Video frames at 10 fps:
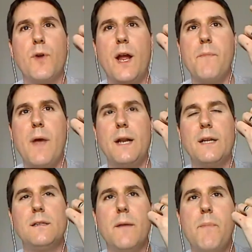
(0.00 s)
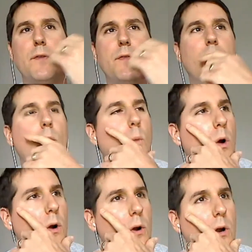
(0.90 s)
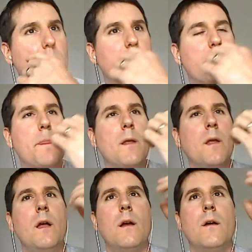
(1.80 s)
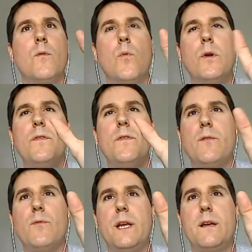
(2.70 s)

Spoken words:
pragmatically about the work, would then we,